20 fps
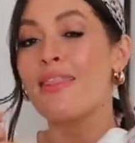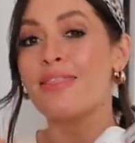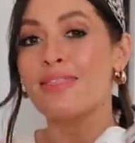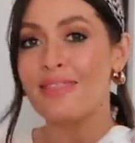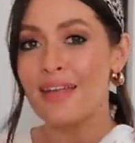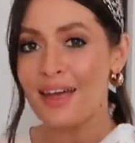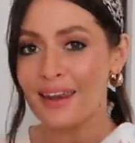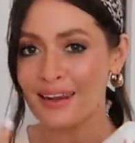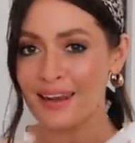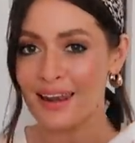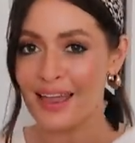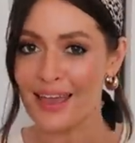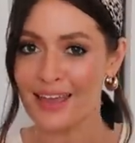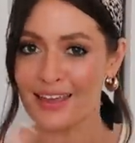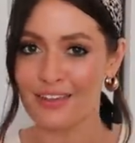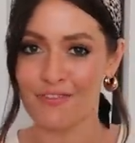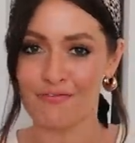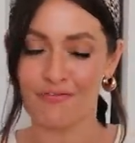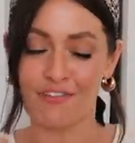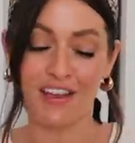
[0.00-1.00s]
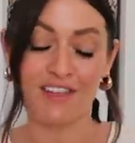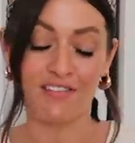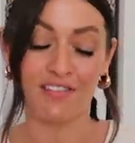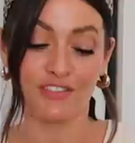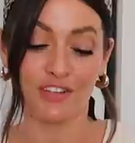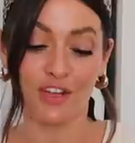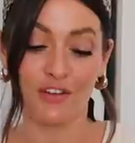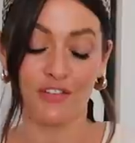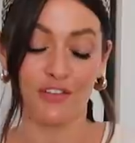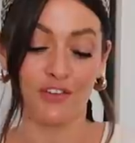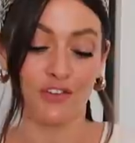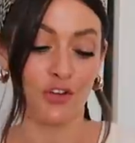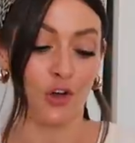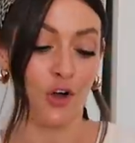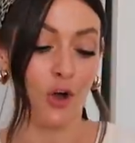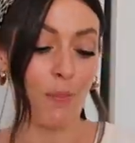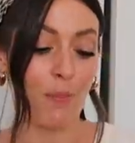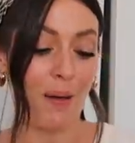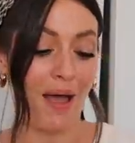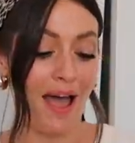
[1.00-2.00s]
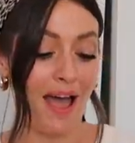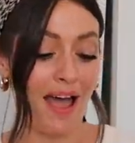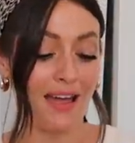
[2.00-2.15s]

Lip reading: then layer the fragrance over the top.